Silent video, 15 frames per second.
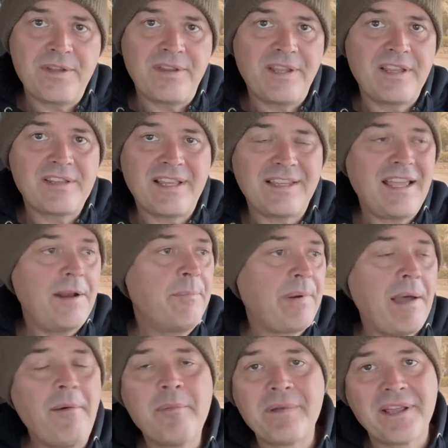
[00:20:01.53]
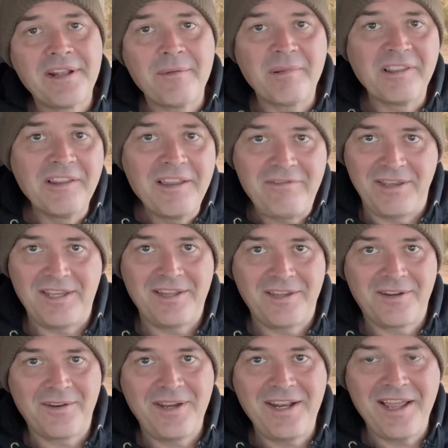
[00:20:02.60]
and things like that. I'd probably end up living in
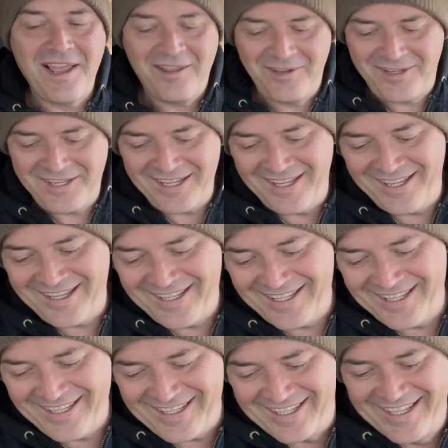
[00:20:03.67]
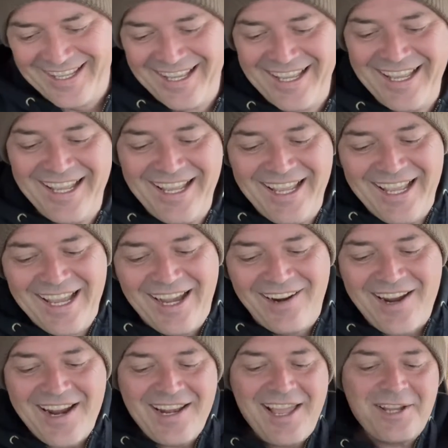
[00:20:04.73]
the greenhouse.
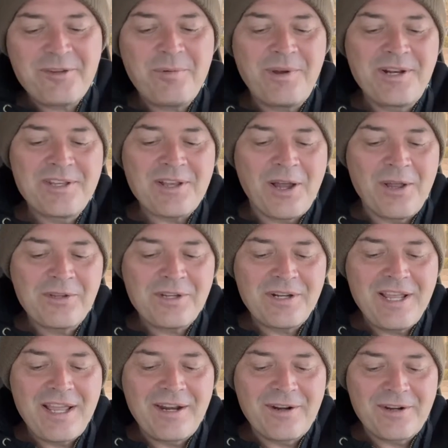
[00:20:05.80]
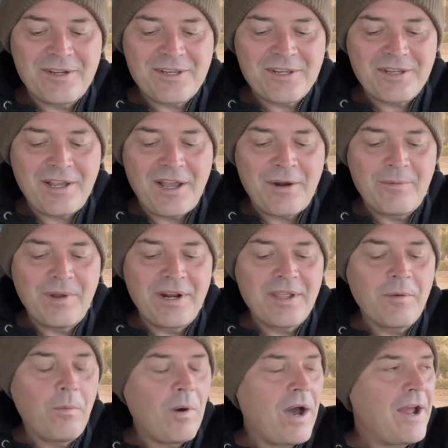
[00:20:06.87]
All right, next one is alternators on
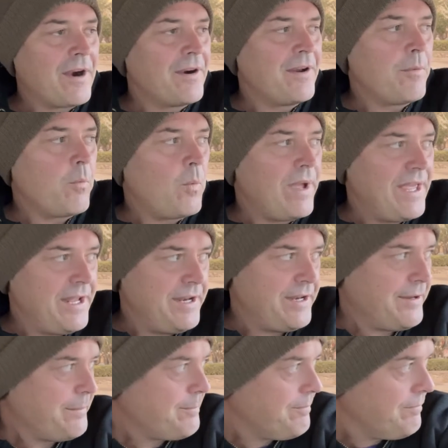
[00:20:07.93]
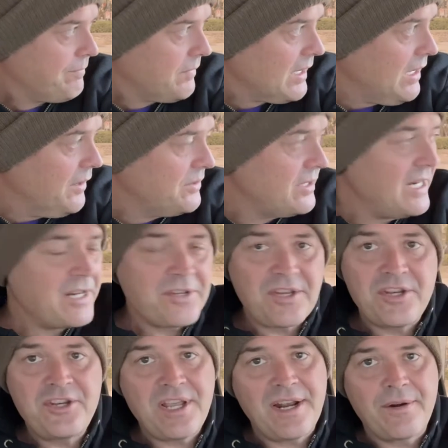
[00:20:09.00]
running water and wind.
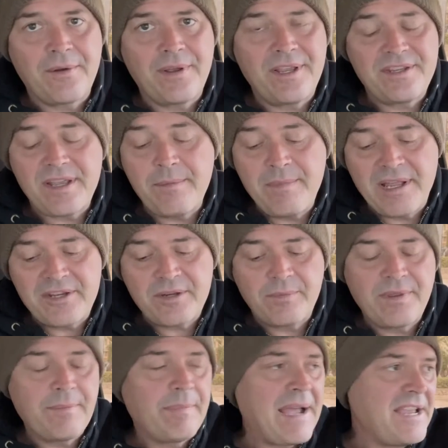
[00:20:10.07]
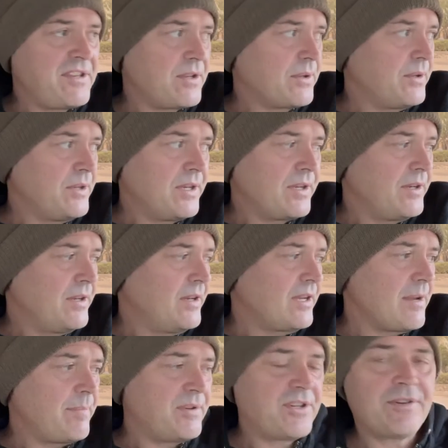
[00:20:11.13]
Alternators in general, as I mentioned with a bicycle, you can hook
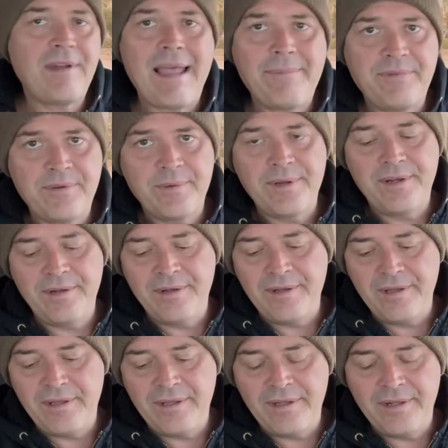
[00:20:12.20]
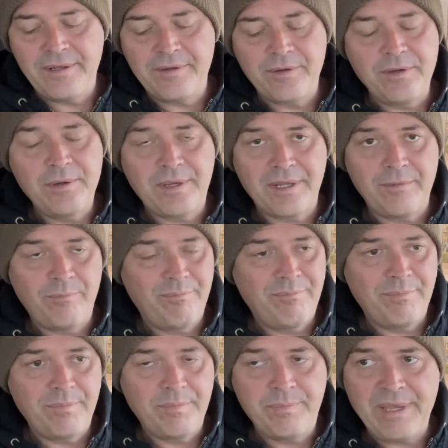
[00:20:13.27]
up a strap to it and you can
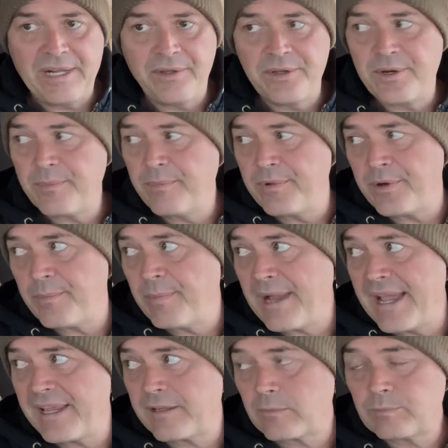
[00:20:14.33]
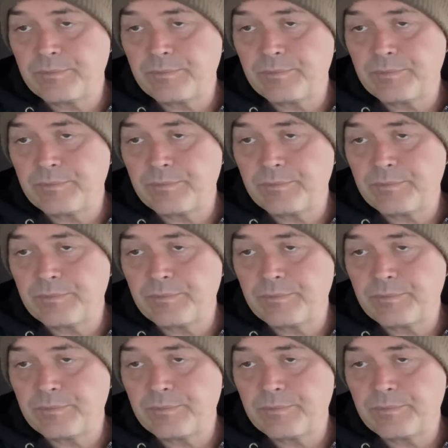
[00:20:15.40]
pedal your bike